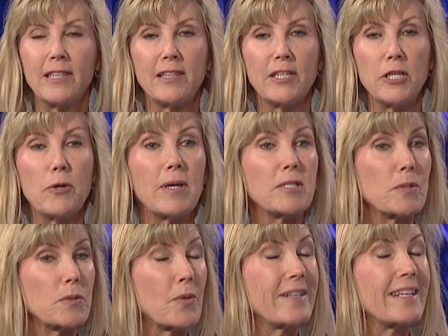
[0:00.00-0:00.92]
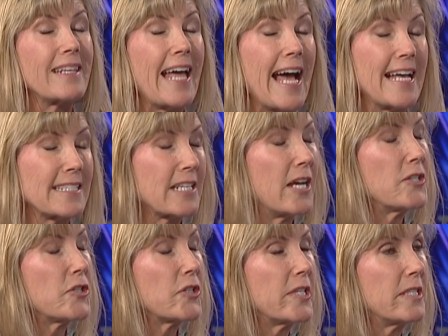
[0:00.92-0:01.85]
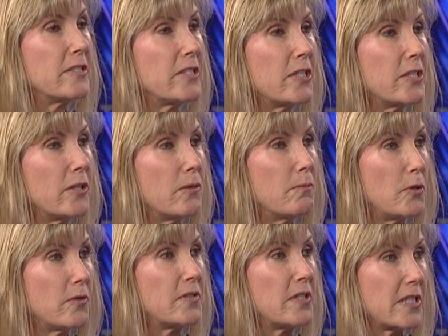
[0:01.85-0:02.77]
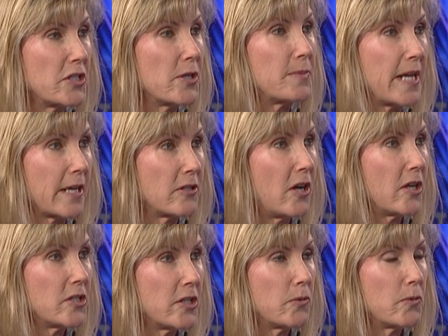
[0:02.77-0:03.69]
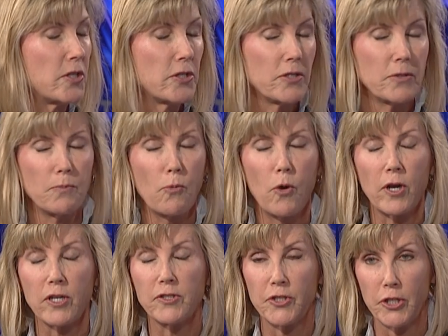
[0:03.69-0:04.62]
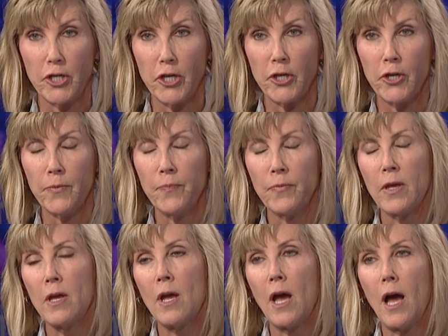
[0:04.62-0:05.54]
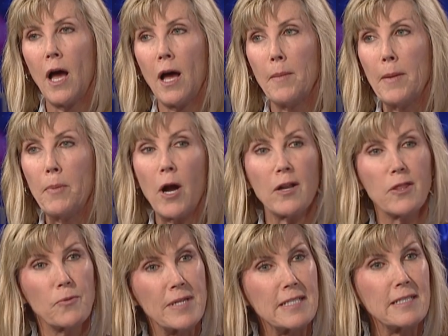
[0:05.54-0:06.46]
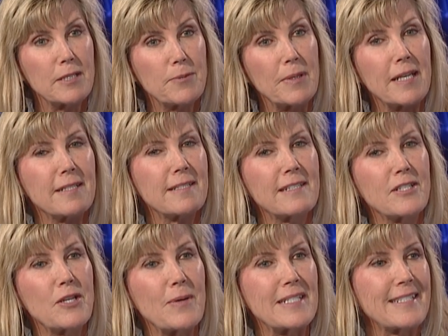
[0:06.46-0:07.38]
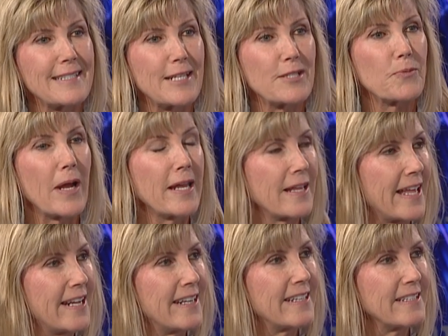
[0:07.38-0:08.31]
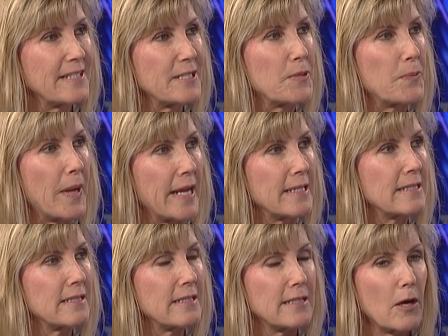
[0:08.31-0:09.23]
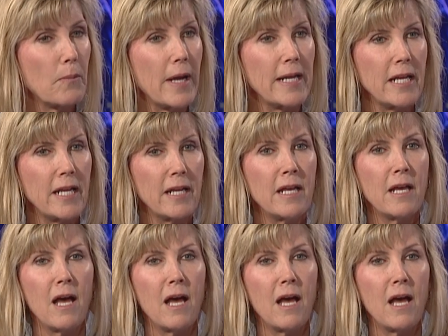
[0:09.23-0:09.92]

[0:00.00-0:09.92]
The US was one of the last countries to move to the chip technology, which is more secure. And part of the reason is because the US is less regulated in this space. And so many